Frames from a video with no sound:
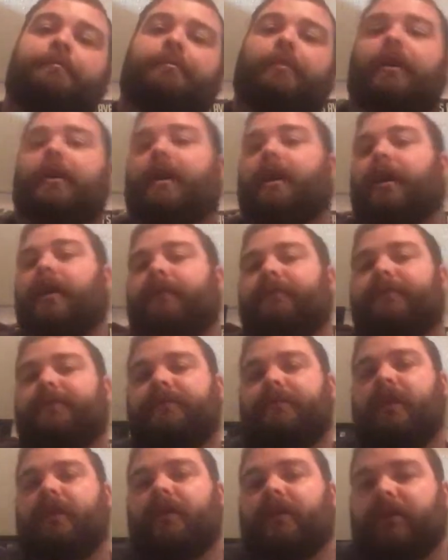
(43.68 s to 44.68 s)

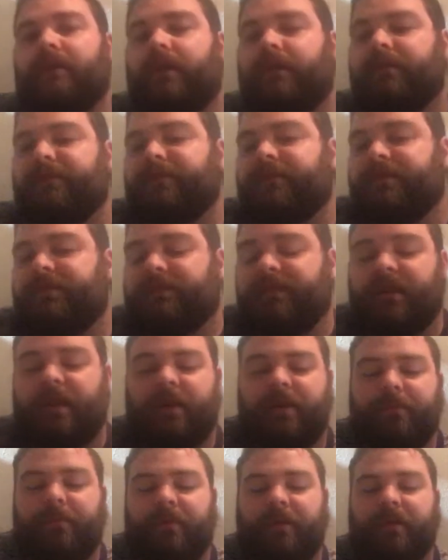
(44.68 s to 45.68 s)
playoffs. Carlson's
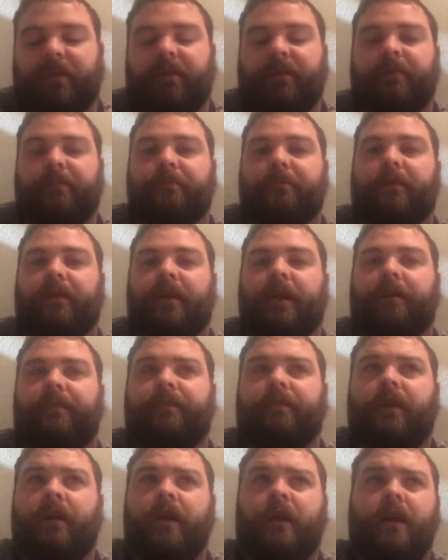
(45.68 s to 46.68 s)
had a pretty decent
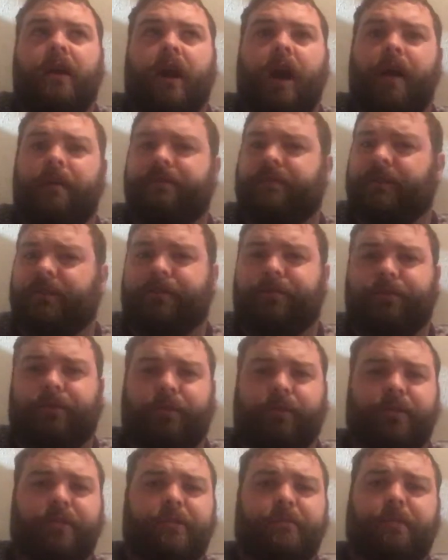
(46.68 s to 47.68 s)
playoffs. Obviously,
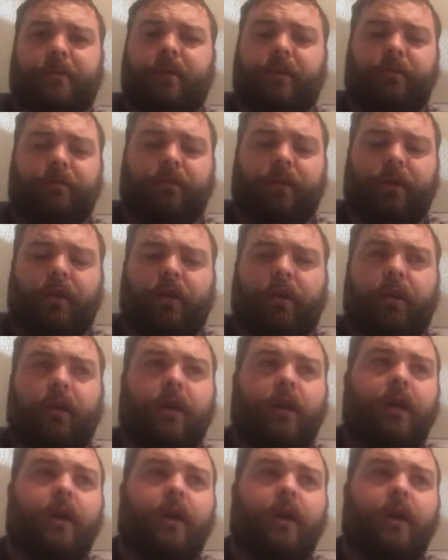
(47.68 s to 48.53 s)
Fleury's been unreal.